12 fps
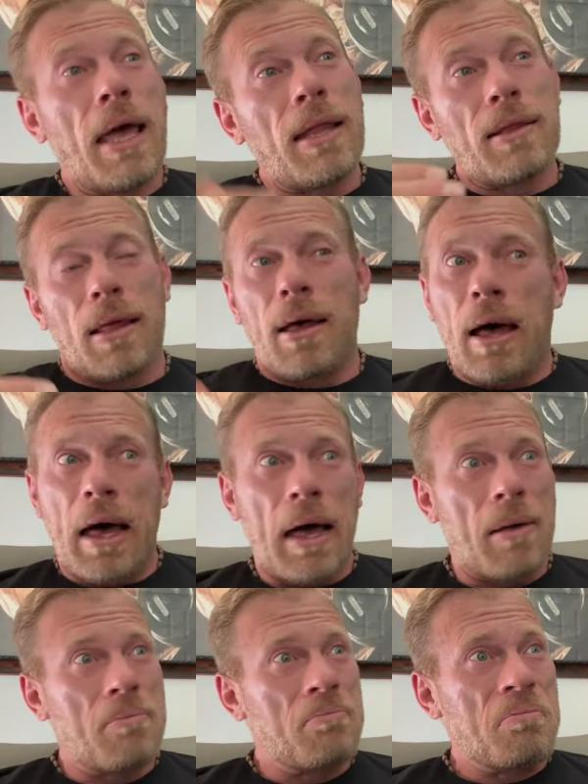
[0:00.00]
then
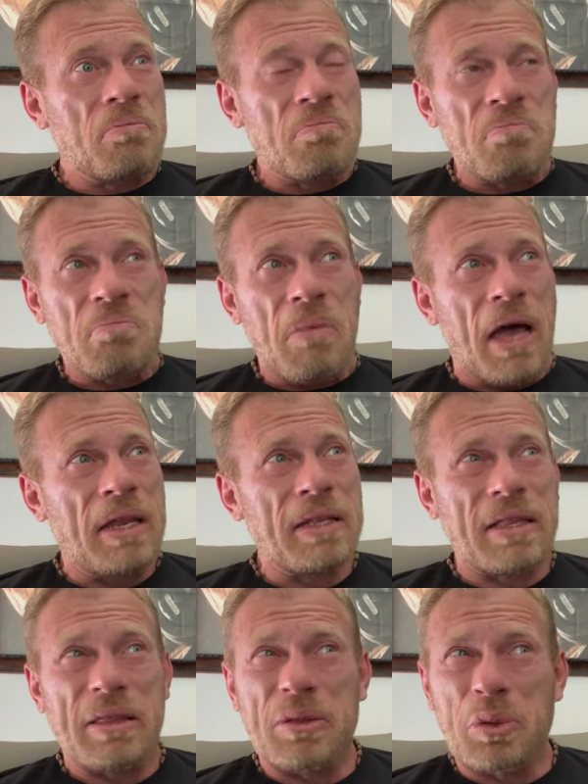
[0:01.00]
I
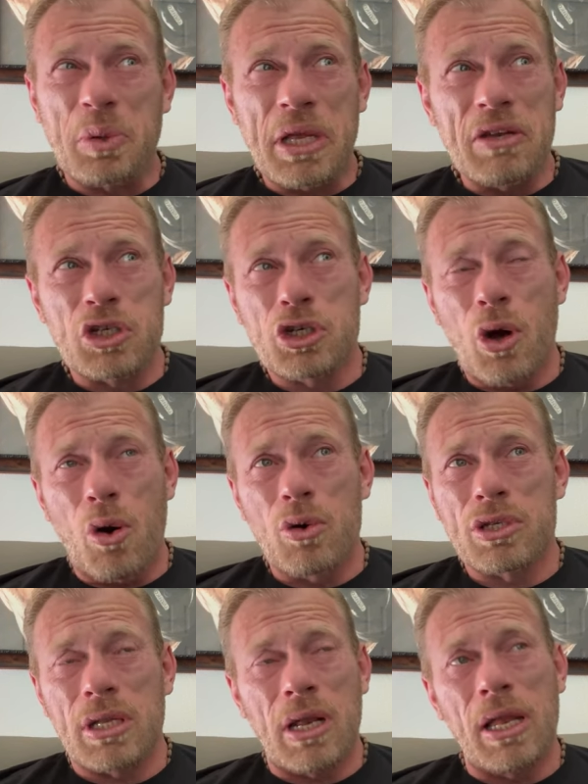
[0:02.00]
did 3 shows,